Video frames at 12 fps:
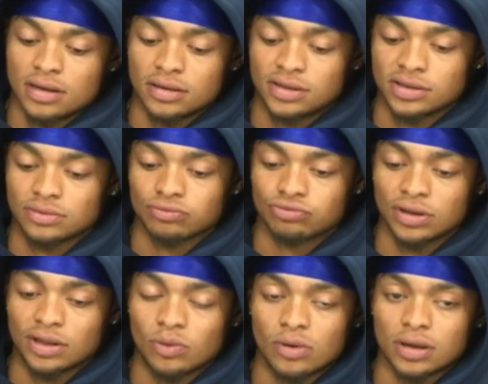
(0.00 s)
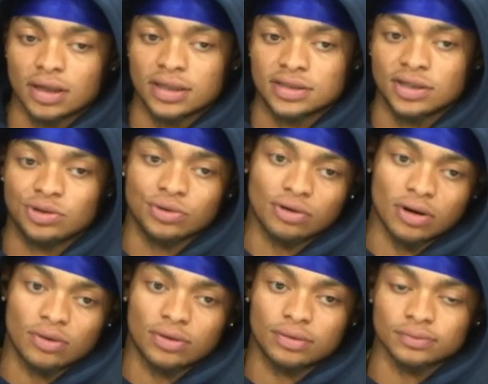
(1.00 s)
just really want continued
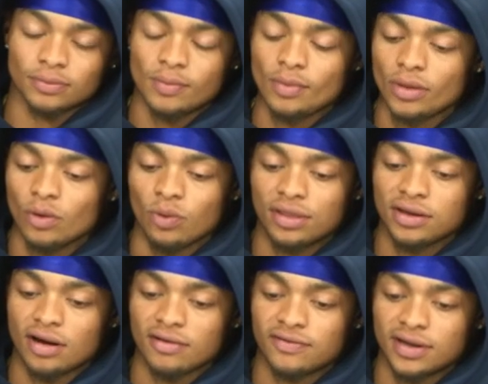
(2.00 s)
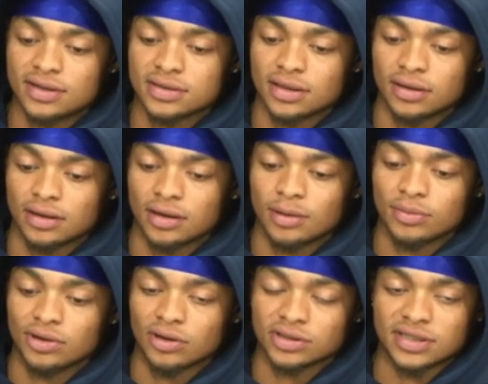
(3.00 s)
growth with the offense and,
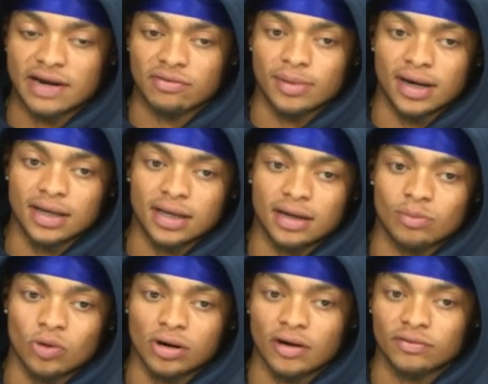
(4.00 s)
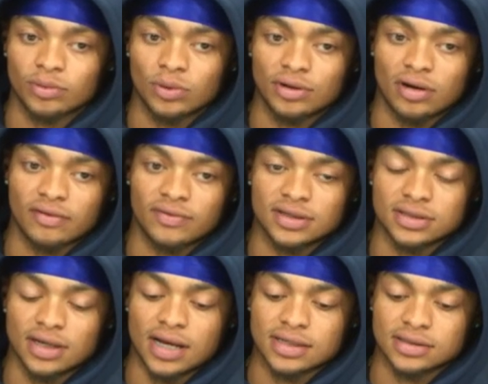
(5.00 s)
you know, just everybody getting more comfortable with the offense
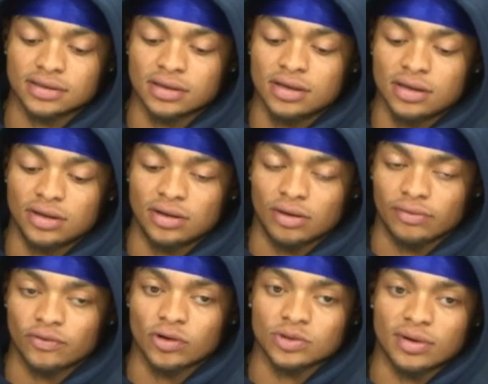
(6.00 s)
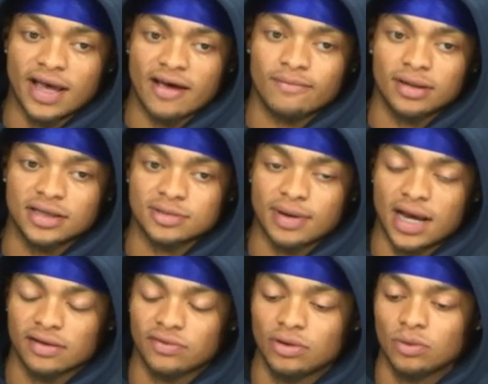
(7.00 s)
as, you know, of course, we have in these
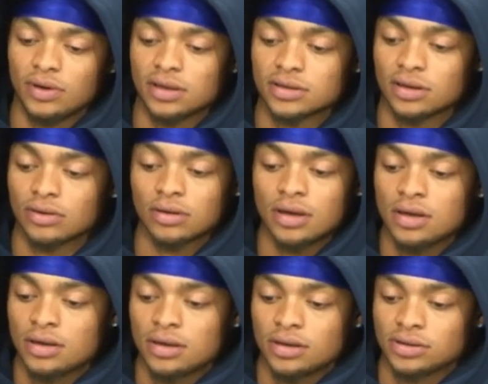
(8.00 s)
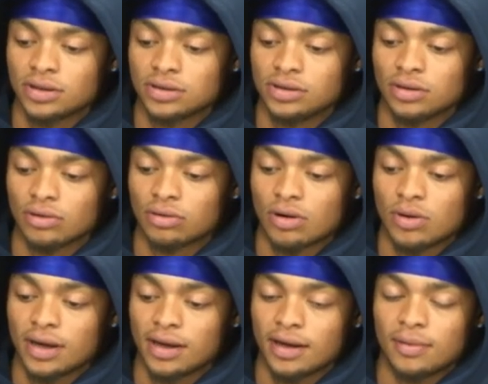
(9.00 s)
past few weeks. So just, you know,
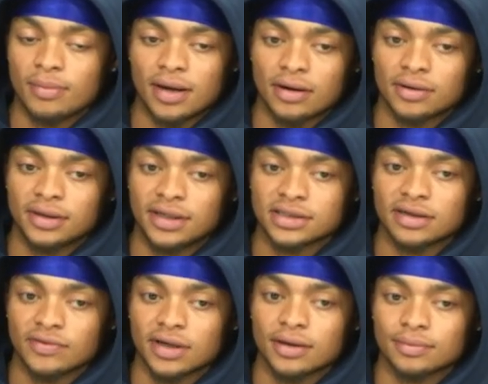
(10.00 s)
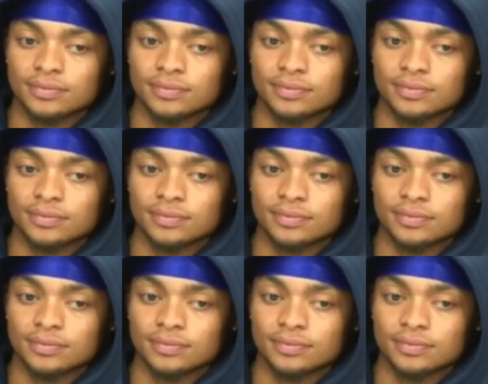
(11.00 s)
growing and getting better each and every day.